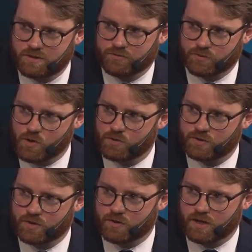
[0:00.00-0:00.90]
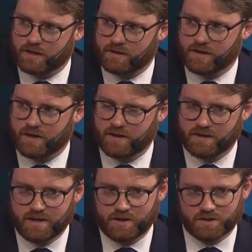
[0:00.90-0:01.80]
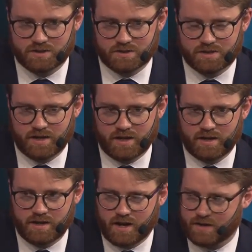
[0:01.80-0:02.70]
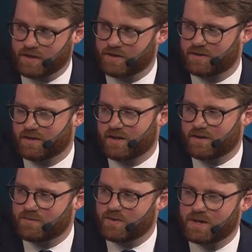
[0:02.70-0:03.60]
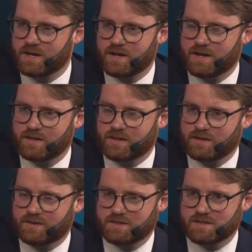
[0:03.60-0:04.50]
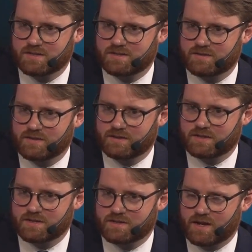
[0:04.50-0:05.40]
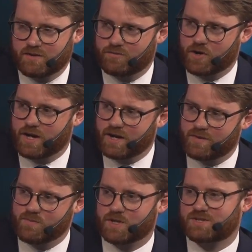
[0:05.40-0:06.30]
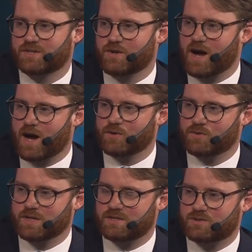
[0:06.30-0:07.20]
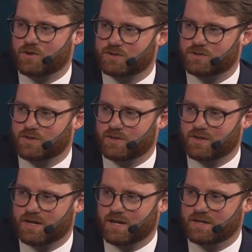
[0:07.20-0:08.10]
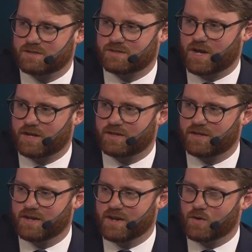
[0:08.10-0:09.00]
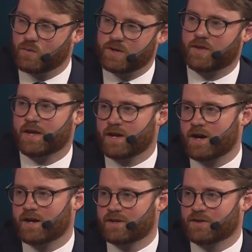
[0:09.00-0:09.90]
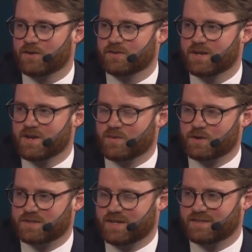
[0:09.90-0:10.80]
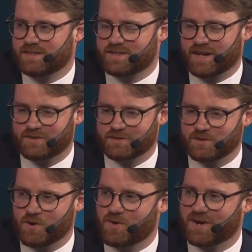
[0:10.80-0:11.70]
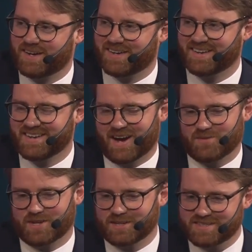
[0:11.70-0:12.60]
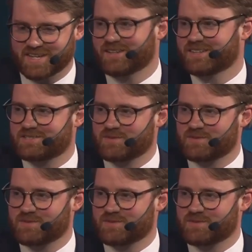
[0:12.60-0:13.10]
the road, like, because I think this is very much, how do we structure society with AI, because it's like there's no, I'm trying to tell this to